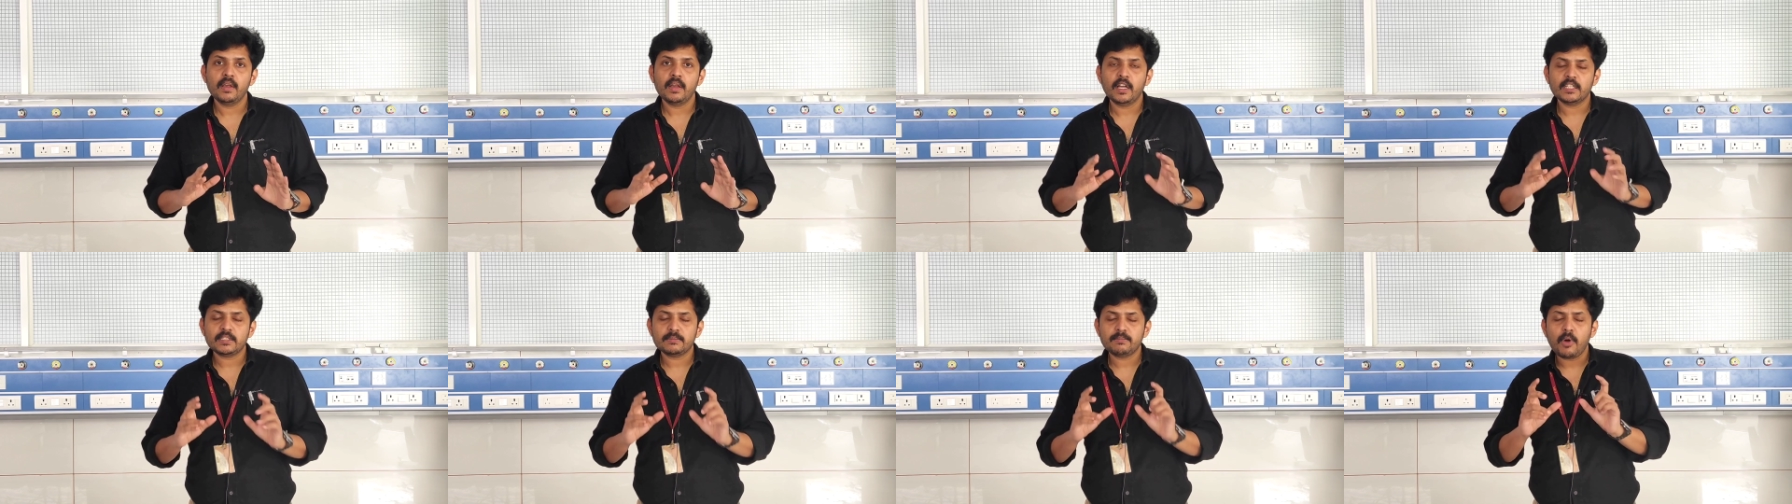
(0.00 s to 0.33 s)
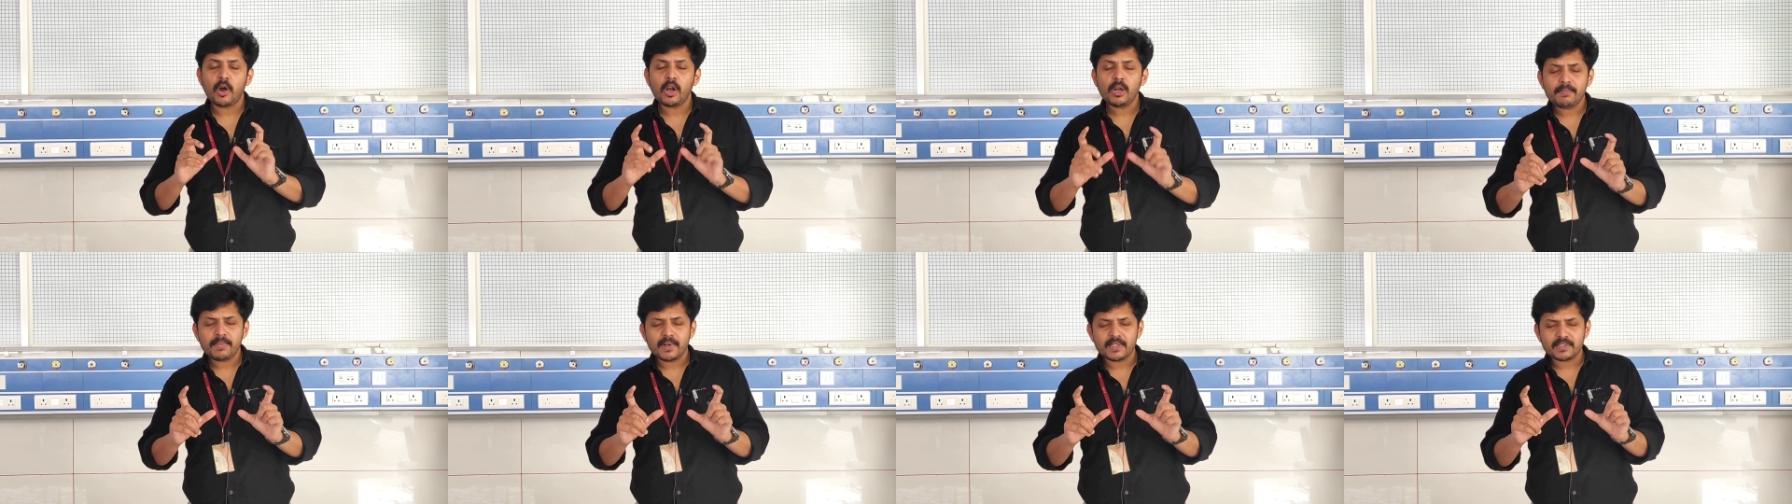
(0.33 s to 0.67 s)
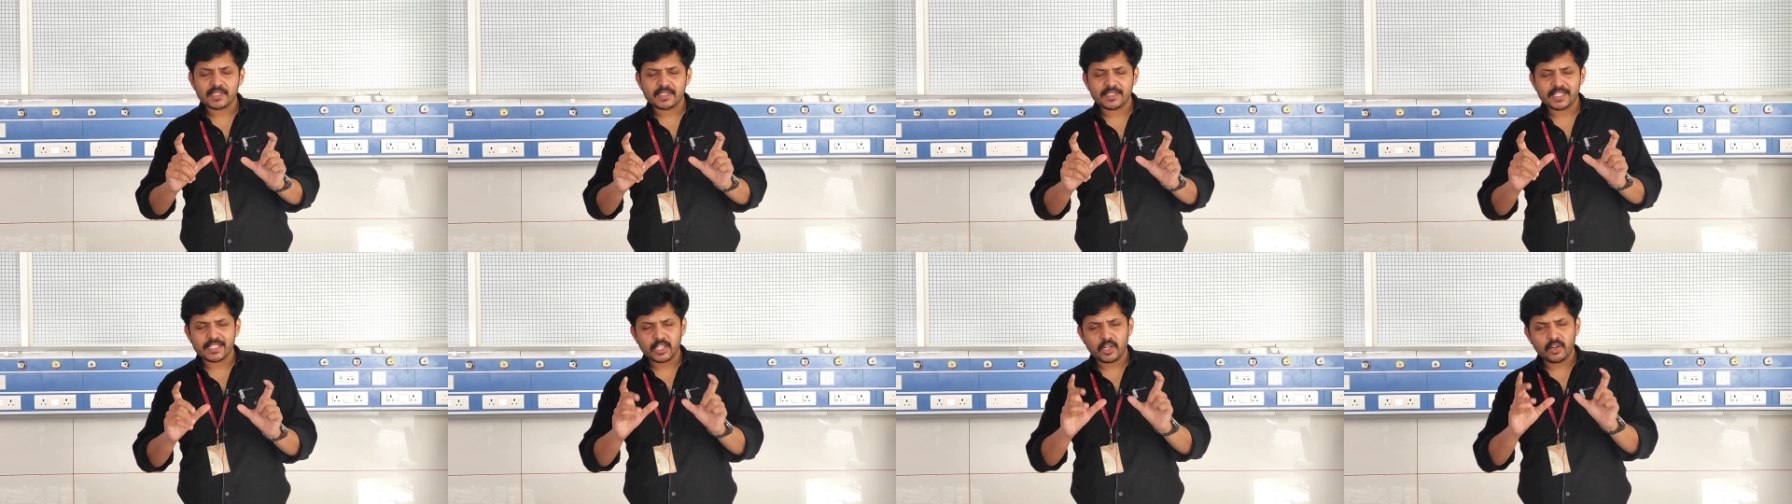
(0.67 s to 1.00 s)
A small
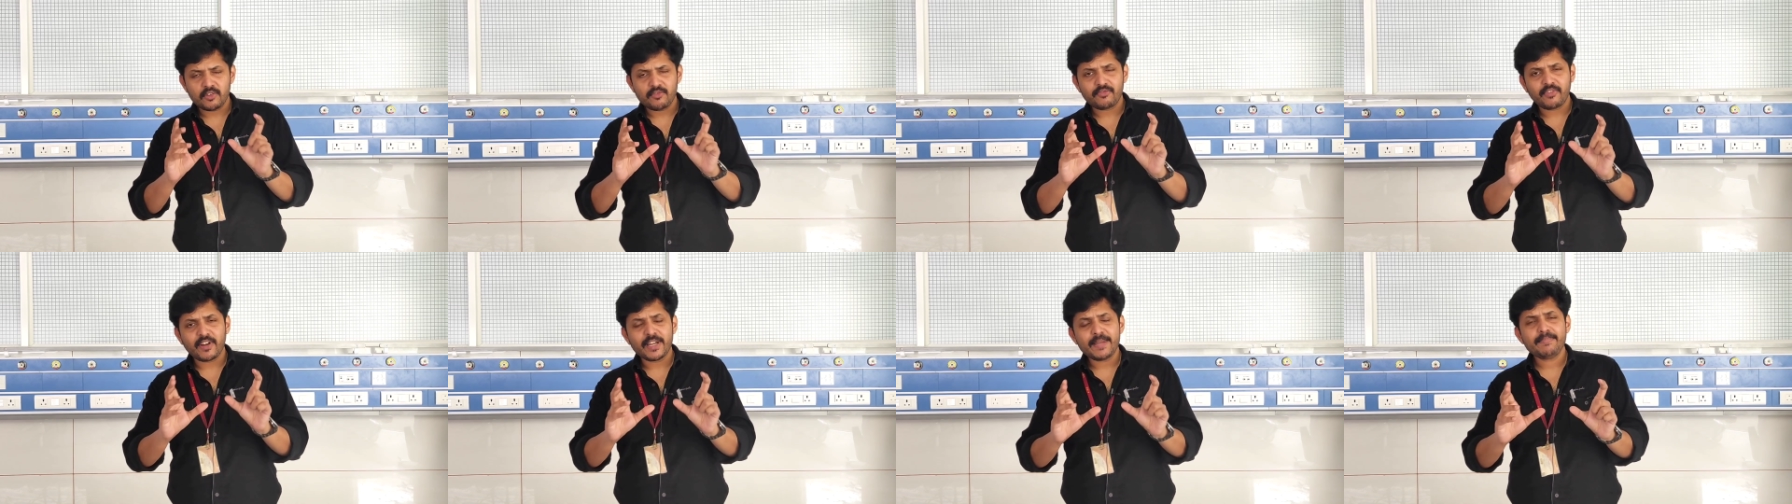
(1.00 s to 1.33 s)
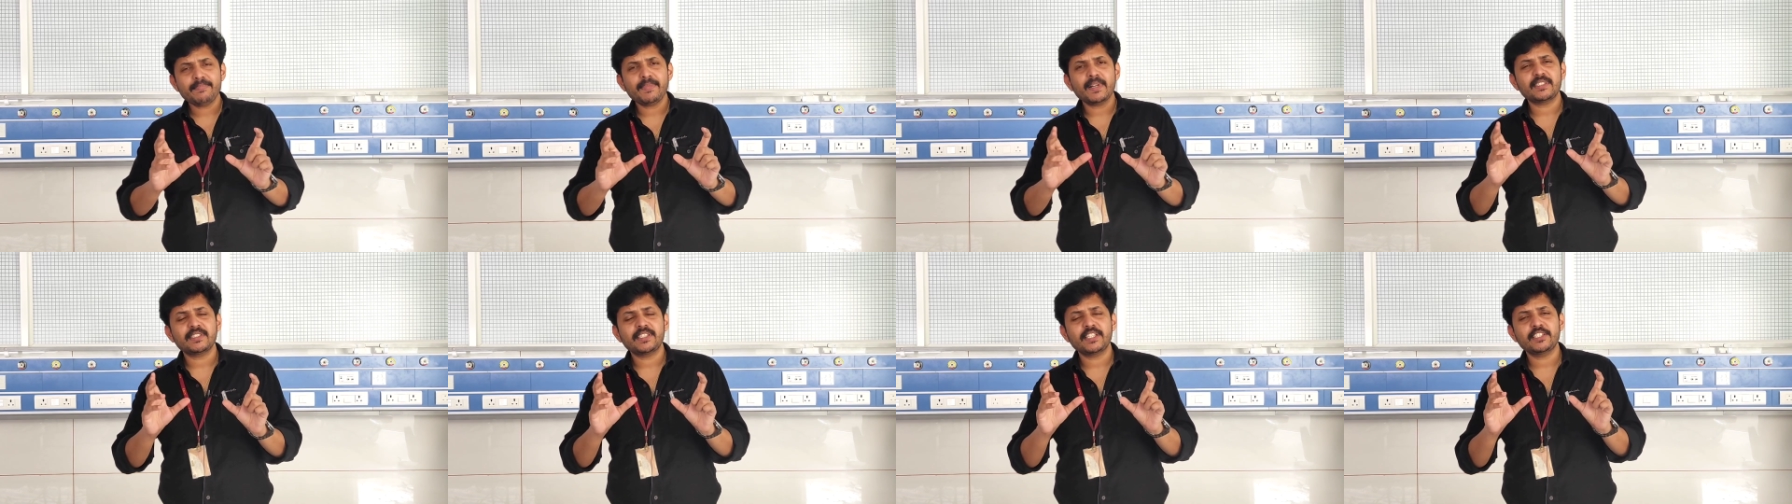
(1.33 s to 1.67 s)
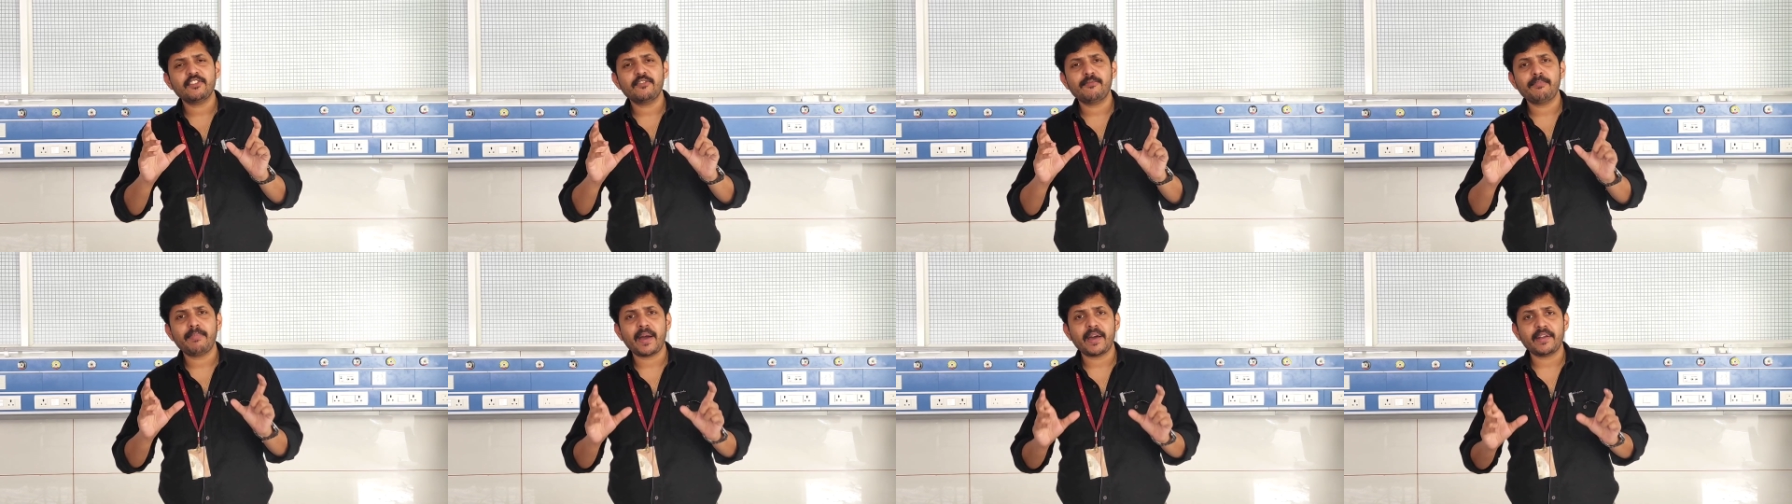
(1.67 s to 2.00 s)
percentage around 5
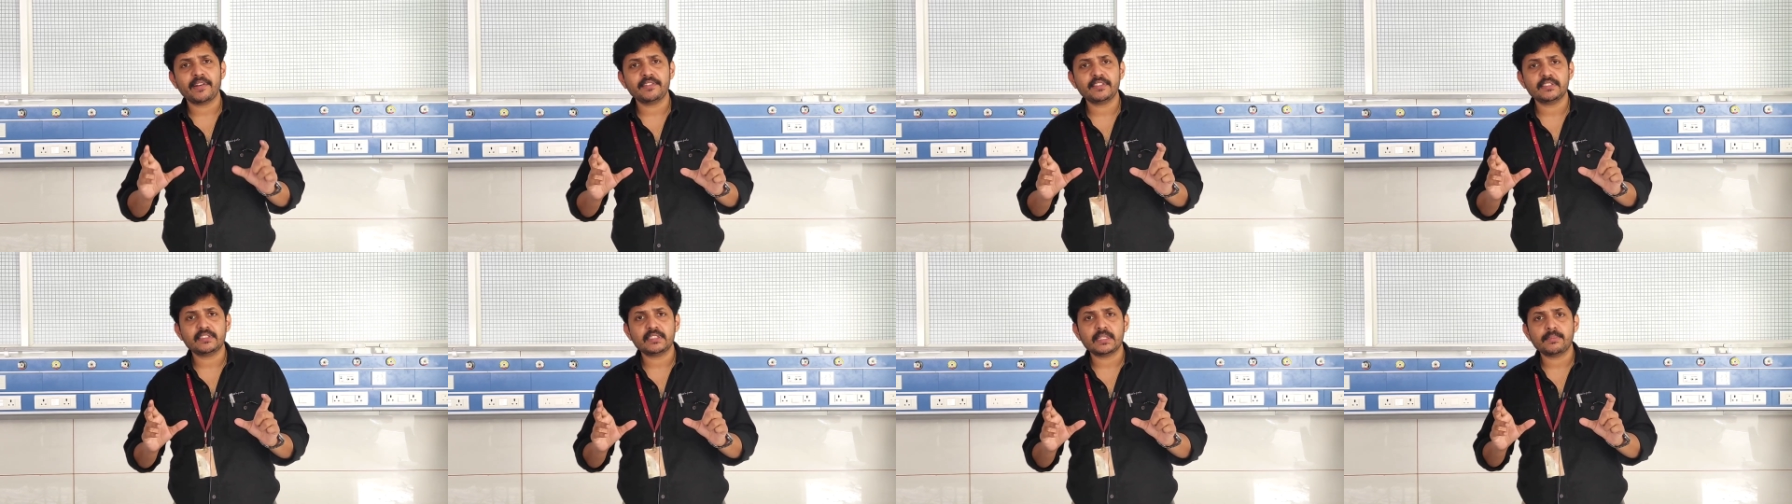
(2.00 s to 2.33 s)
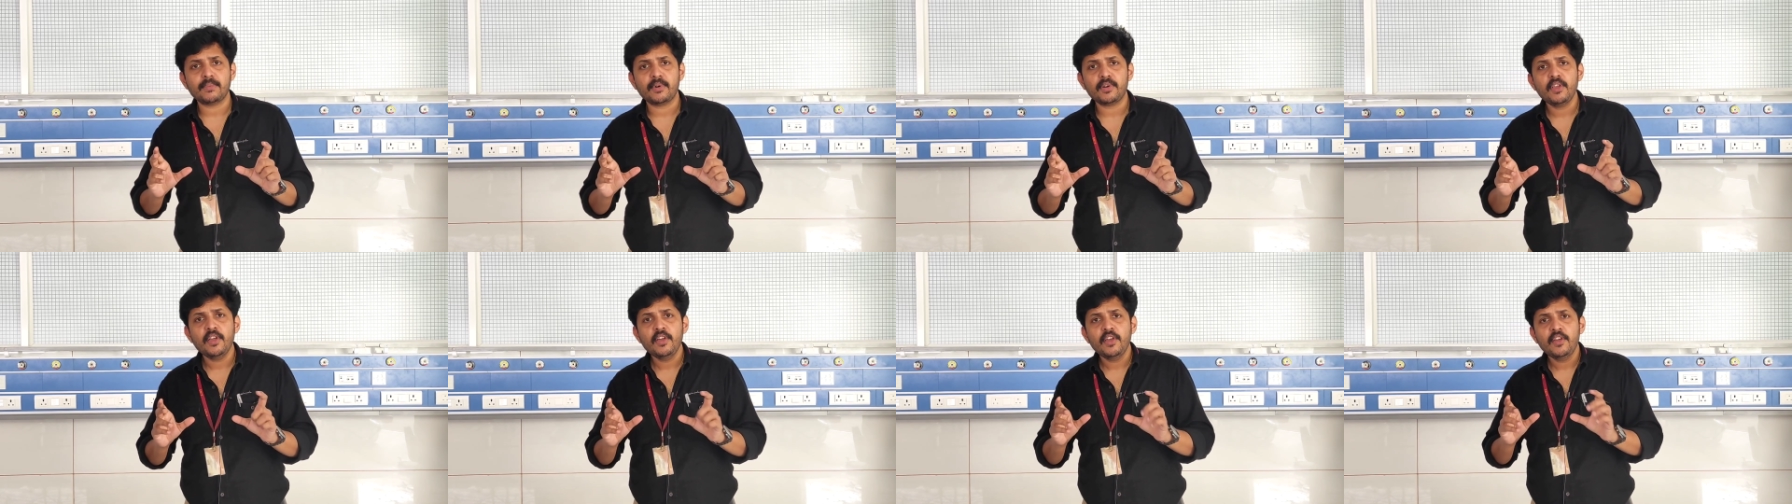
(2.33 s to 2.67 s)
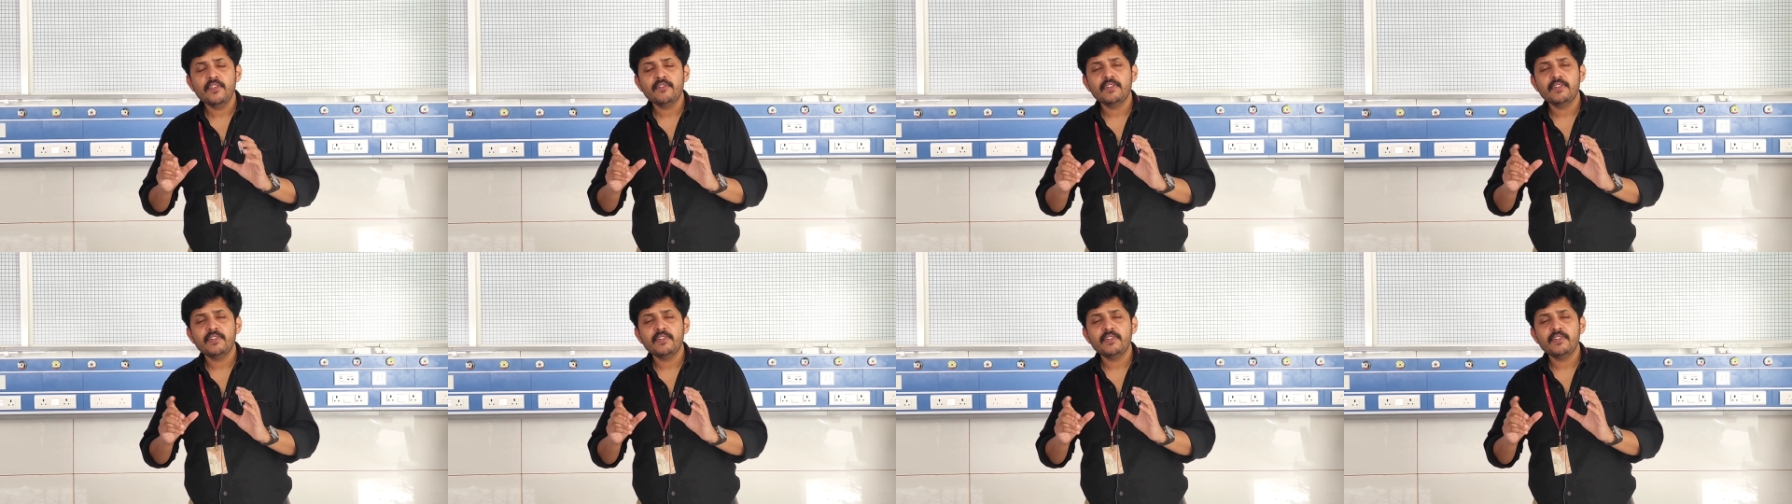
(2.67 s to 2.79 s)
percentage of paracetamol